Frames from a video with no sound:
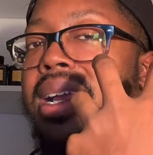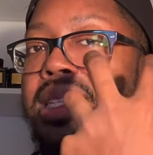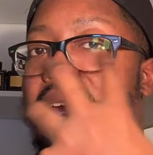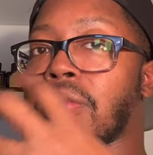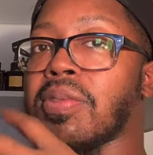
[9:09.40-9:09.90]

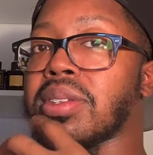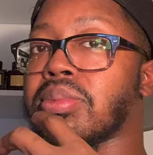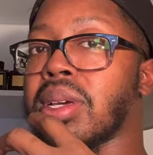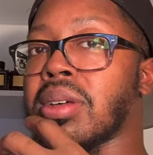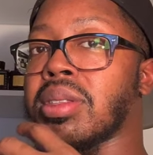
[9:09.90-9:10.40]
type of a
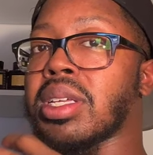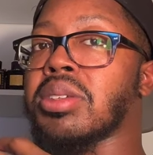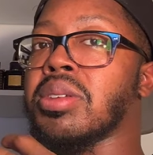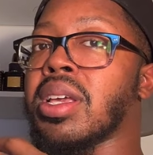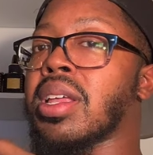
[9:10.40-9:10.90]
smell that
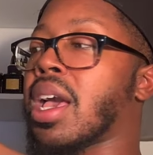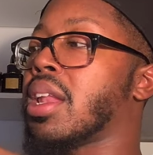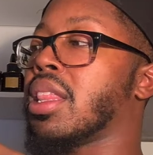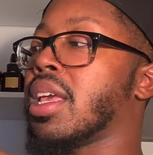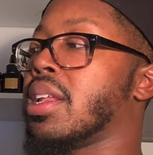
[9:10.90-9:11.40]
you get out
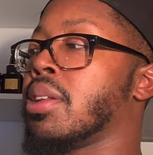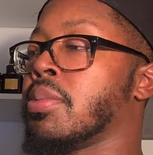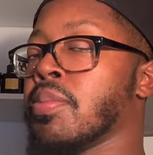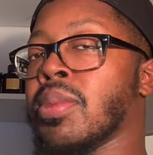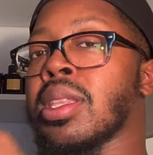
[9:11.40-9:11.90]
of Layton.
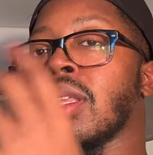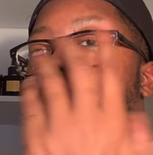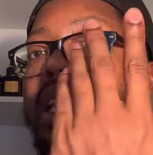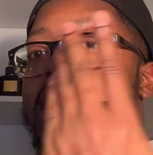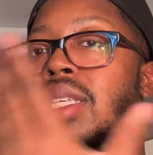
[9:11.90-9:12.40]

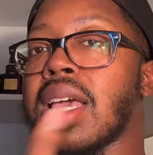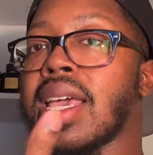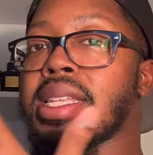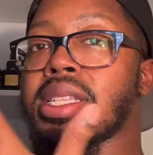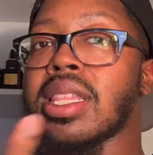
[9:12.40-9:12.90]
It
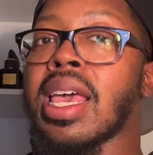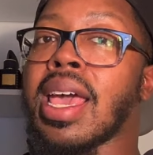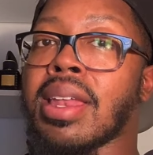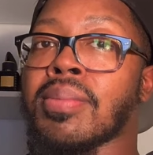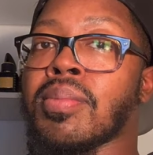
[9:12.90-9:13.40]
takes
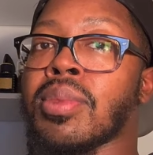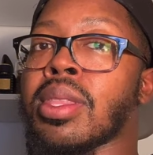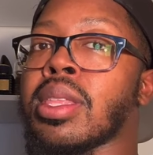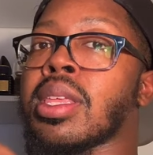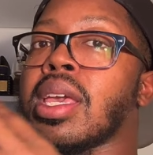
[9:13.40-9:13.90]
that
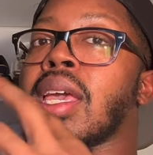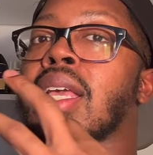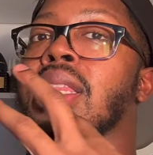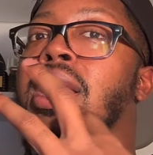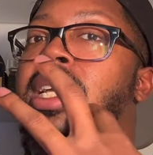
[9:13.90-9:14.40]

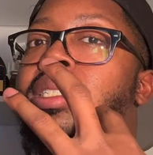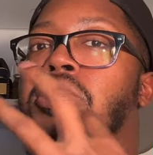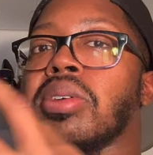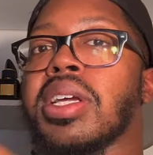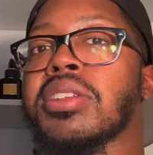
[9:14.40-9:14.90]
and like
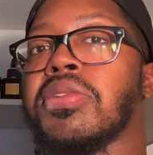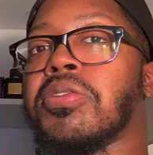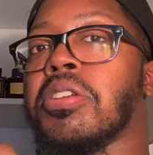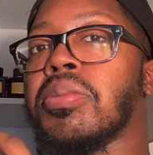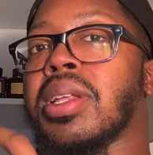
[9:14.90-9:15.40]

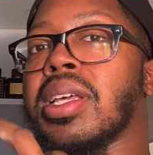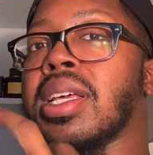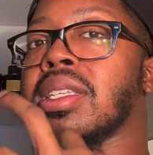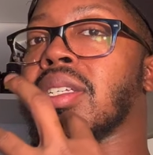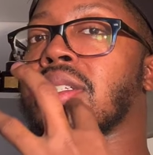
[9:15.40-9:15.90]
transform it
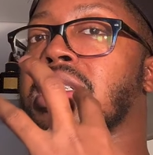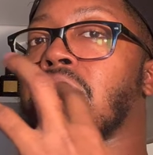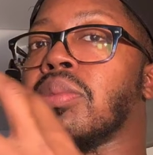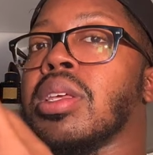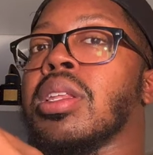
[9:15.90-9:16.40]
into
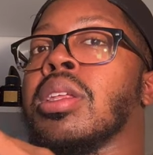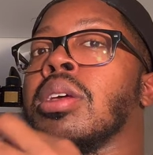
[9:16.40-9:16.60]
something